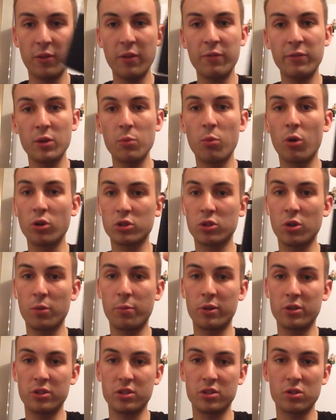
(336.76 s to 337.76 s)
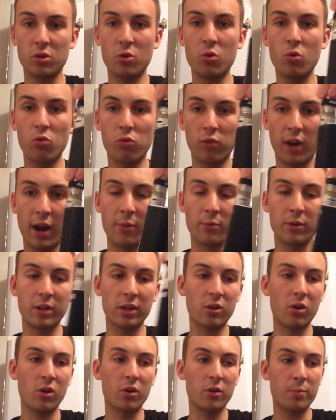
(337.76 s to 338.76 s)
50W's good because it's an all-rounded
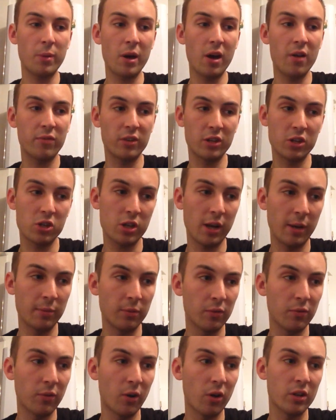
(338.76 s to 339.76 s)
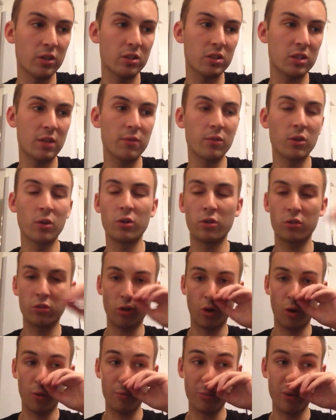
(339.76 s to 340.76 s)
kind of perfectly shaped device, even on the
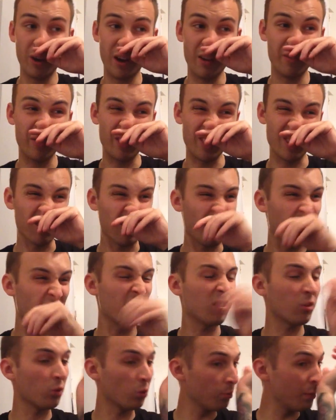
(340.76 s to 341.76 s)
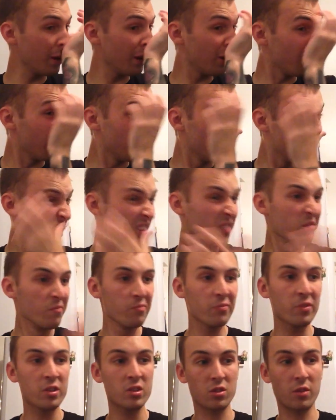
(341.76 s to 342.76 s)
top where it fits 22mm.
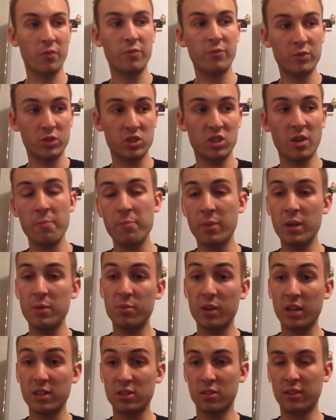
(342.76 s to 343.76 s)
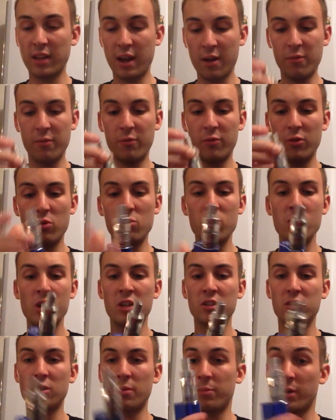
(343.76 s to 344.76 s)
So for some people that's a downfall.
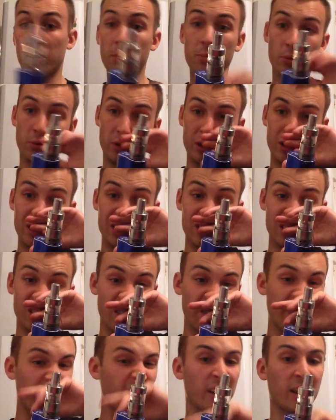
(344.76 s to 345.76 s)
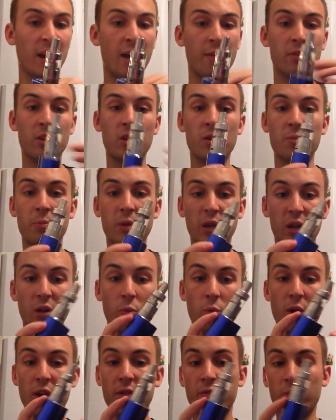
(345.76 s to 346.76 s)
Some people this is a good thing, having the bigger
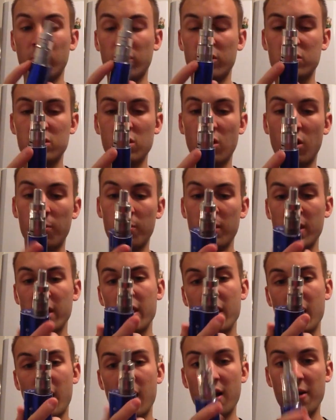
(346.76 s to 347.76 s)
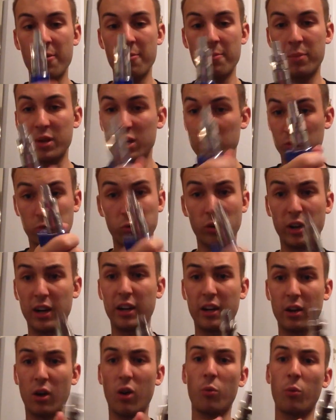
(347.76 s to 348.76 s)
width on the top. But it's
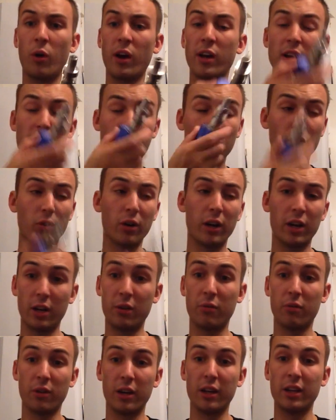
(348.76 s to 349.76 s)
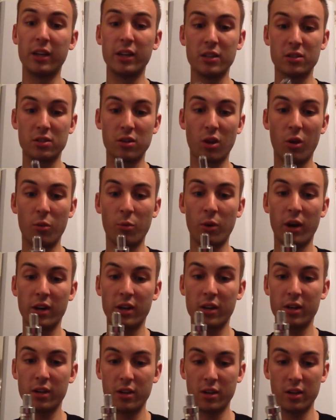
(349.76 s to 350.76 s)
really lightweight. It really is
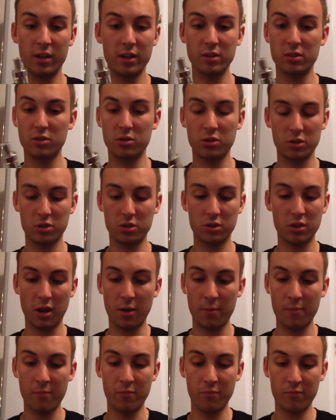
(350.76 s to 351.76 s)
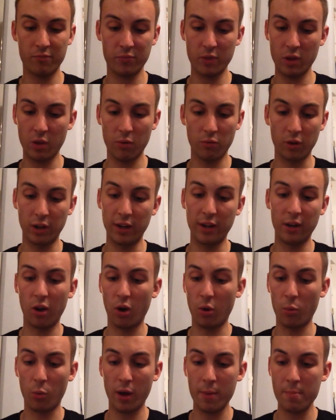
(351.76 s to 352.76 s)
lightweight. It's just a really
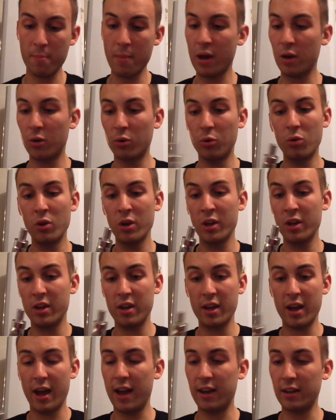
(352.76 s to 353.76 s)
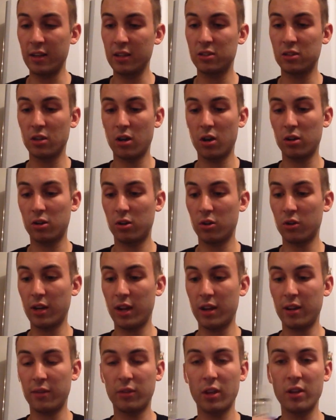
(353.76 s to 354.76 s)
lightweight metal. And it's good
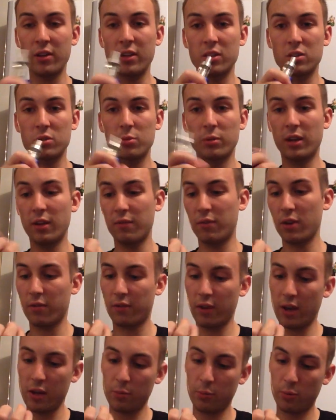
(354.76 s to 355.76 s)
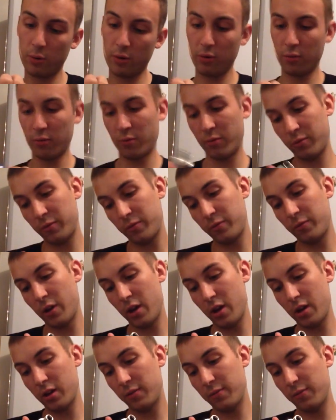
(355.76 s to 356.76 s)
how they've done this. So we'll give it a vape. We're on
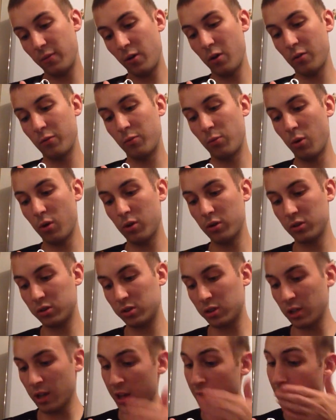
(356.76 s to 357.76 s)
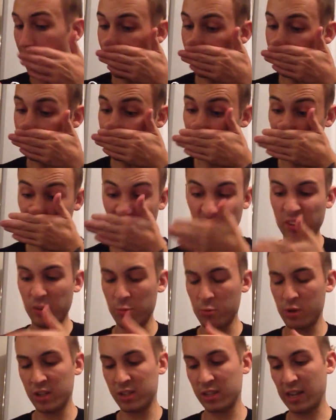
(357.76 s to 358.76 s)
35W. And the good
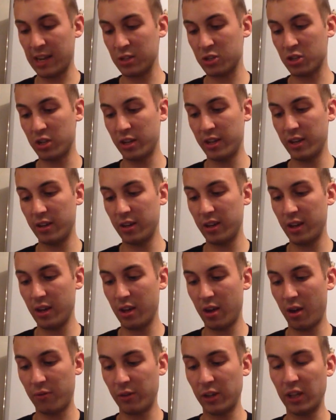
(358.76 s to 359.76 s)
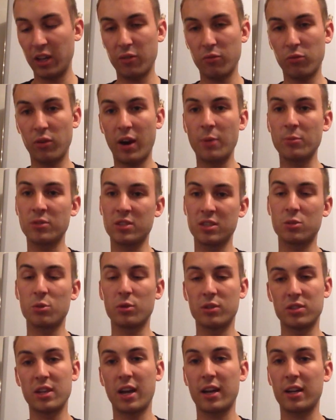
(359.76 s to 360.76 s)
thing with this actually, I think it rounds it to
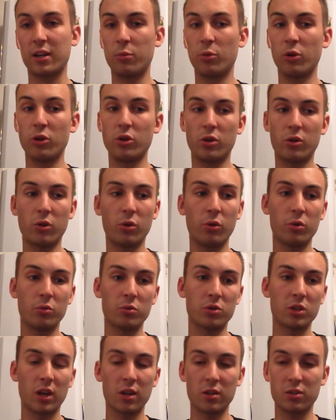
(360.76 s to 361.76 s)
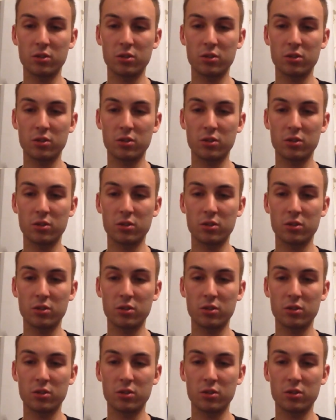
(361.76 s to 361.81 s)
exactly what your coils are.